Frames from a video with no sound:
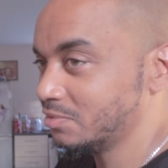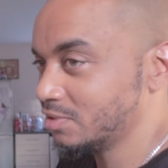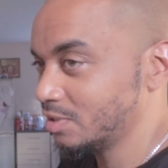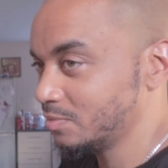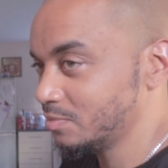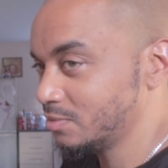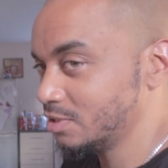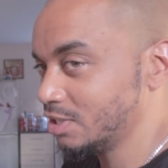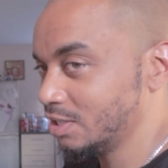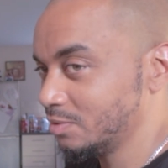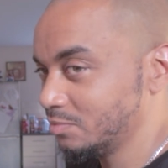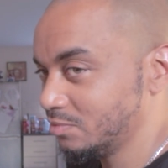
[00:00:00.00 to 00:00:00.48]

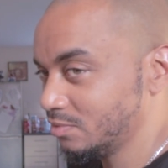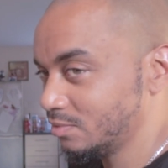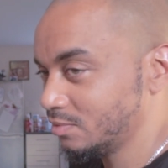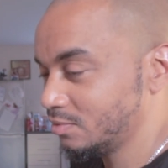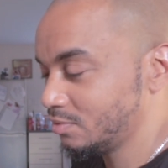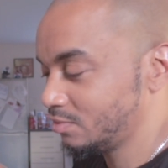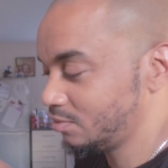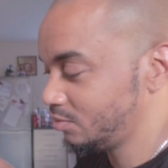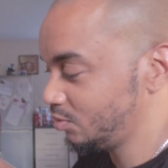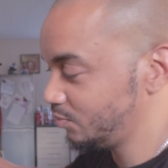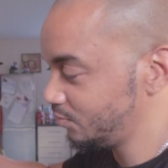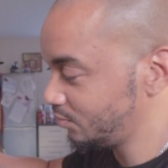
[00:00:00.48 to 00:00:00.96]
Sometimes
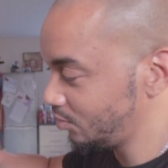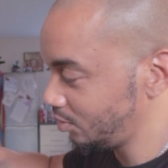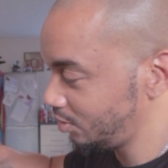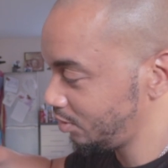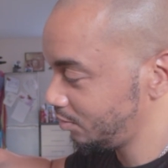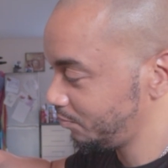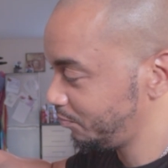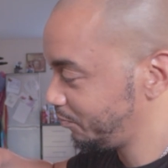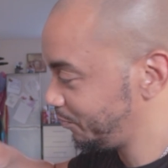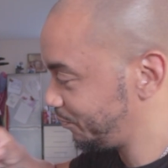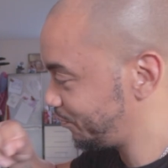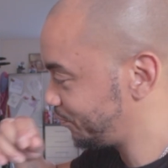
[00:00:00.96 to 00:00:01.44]
you've
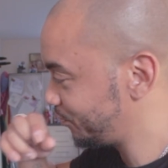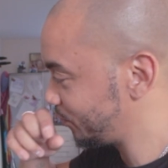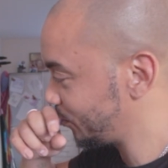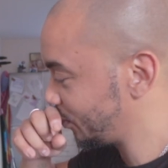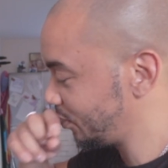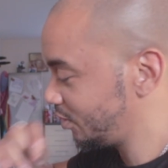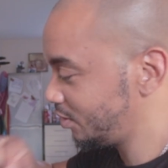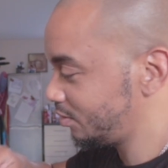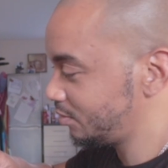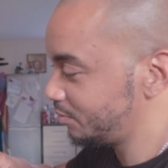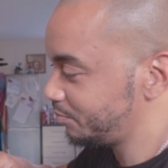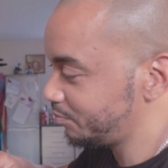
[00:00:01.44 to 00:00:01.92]
got
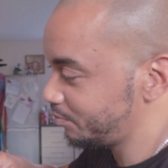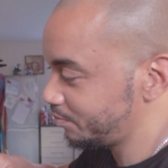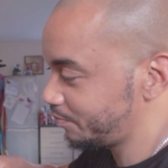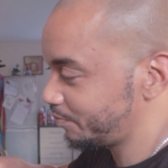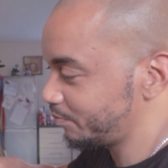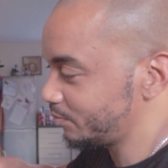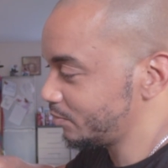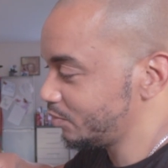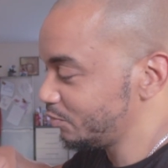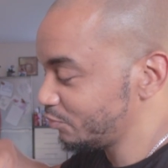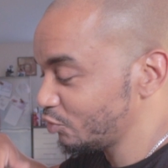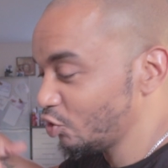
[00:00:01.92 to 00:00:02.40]

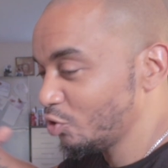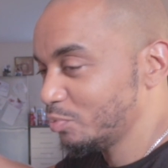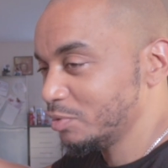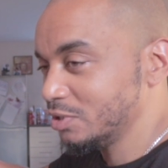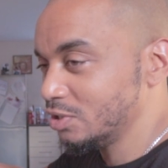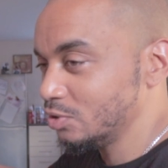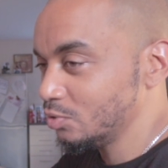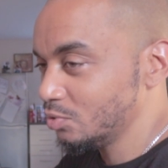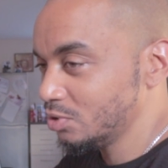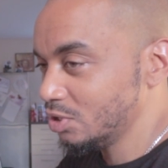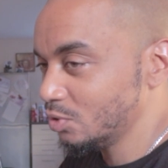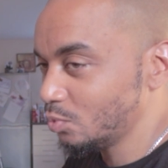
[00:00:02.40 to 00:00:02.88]
to be
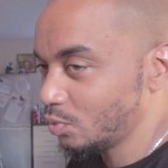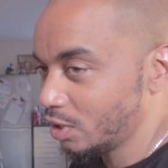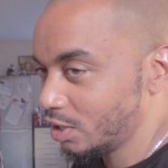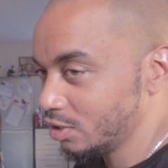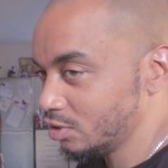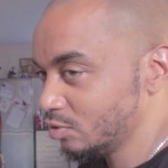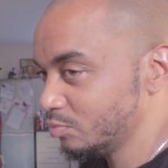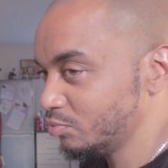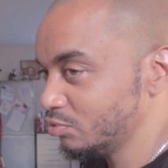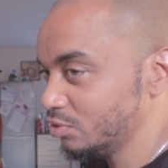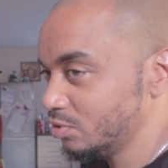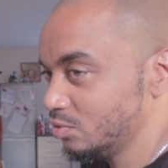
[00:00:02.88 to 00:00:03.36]
doing it while
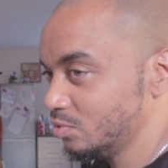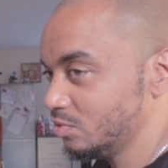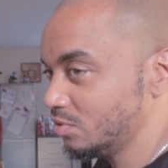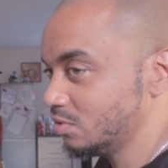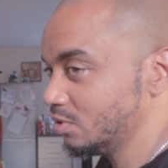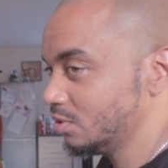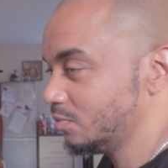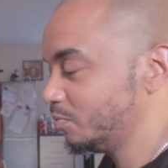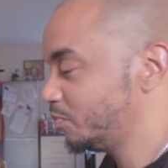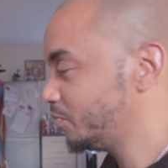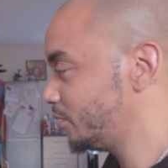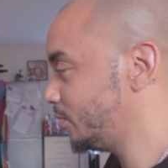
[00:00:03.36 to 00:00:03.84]
you're
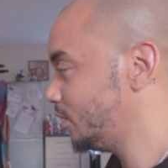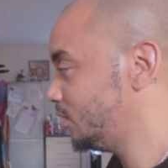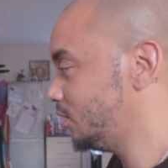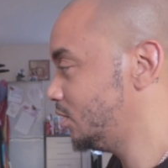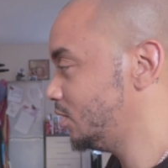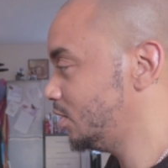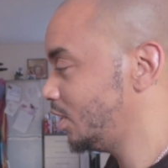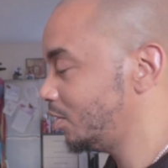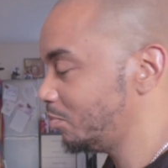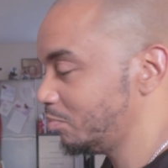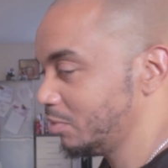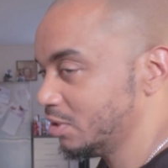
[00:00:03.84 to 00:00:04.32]
producing, and
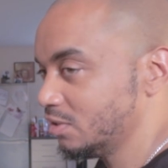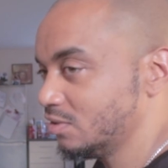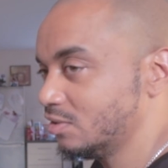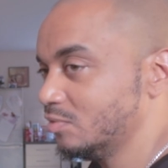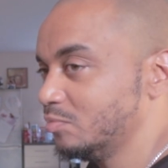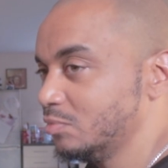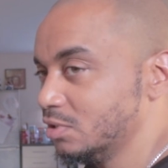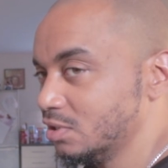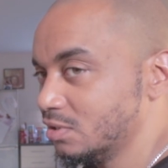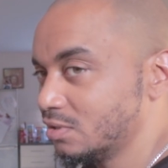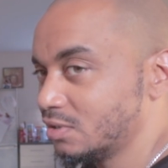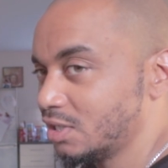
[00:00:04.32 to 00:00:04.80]
then that makes
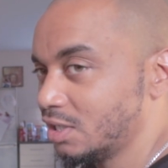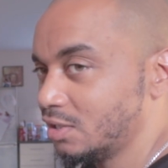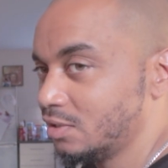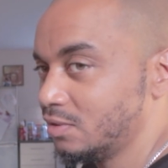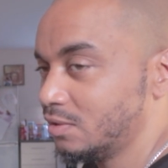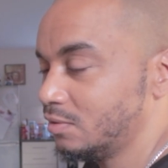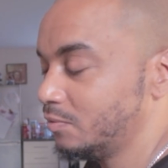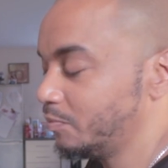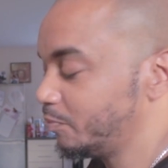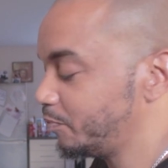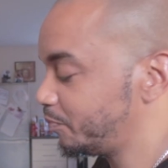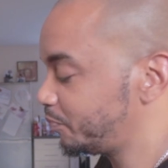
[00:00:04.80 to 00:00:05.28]
the mix
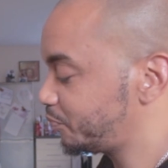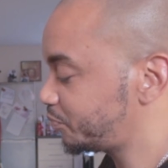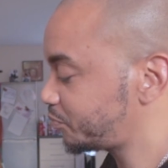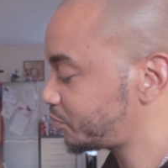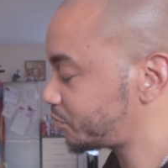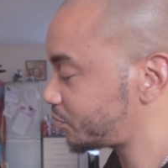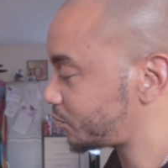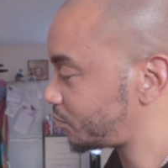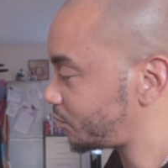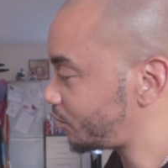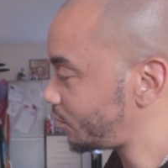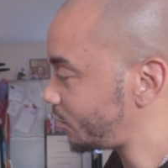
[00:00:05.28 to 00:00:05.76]
down
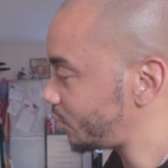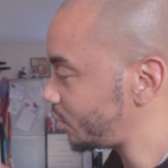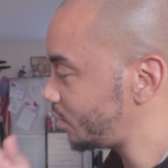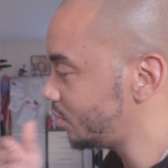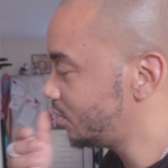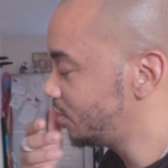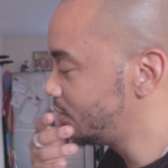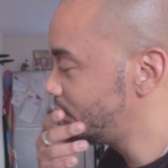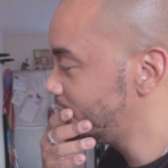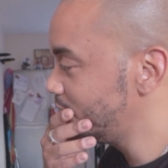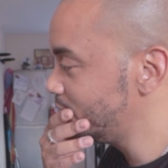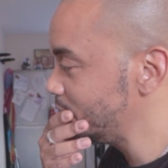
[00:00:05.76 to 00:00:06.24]

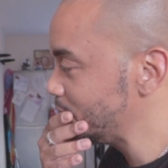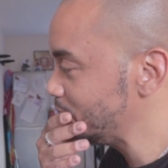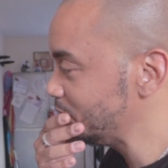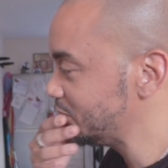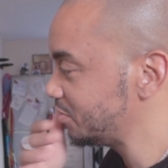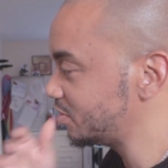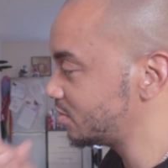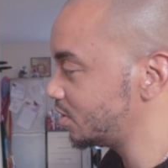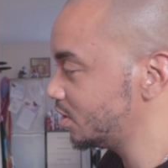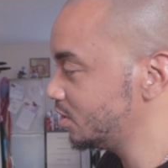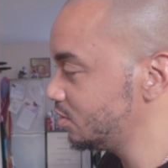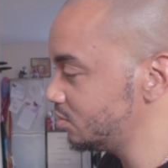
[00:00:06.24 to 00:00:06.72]

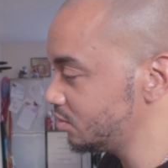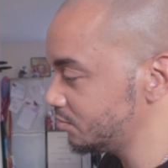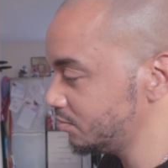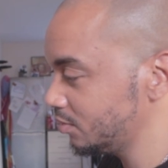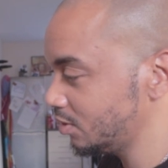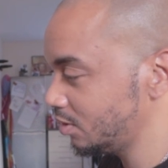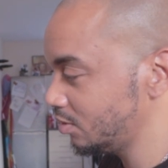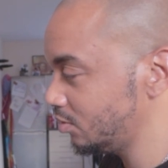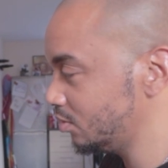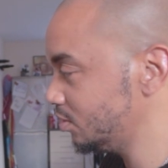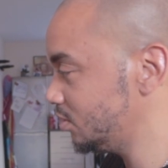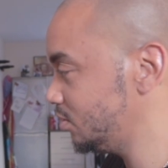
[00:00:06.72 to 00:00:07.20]
stage of
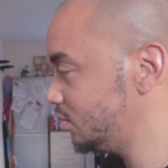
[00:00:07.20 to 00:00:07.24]
it a lot